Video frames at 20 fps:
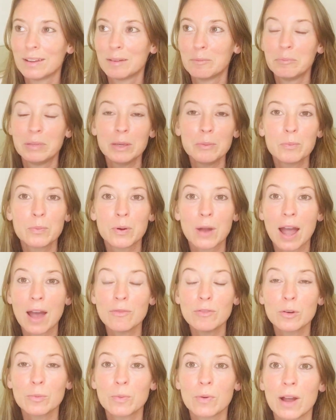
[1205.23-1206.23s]
be
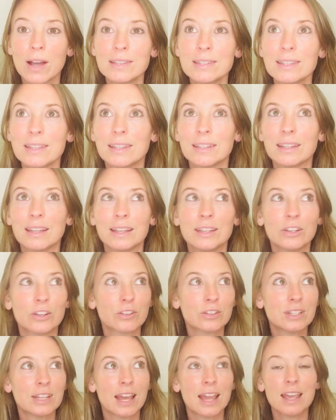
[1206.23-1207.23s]
ever present in your
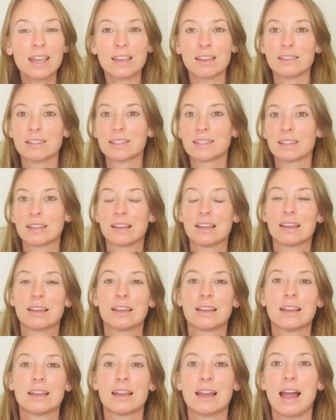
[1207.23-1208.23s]
days,
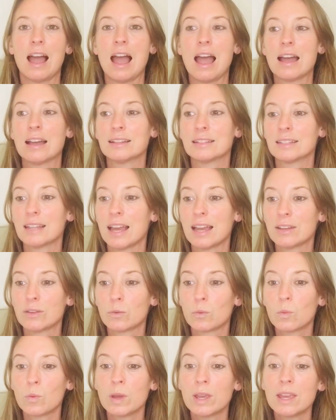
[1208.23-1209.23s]
and
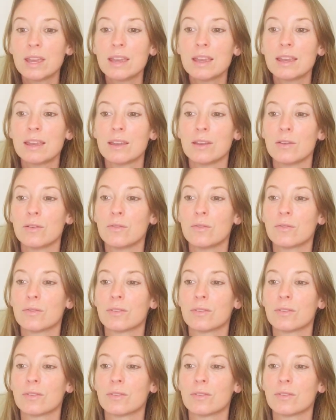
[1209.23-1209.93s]
weave